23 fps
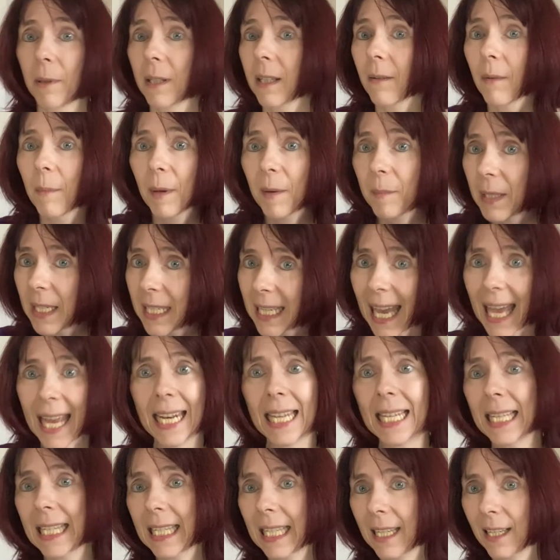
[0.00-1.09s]
they were maybe
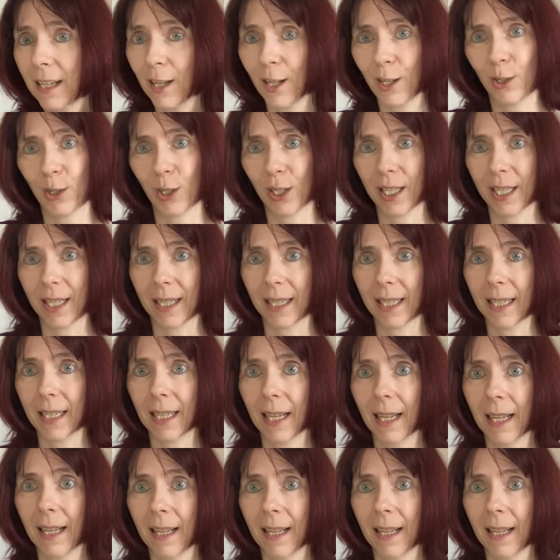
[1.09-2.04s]
tenants in the countryside.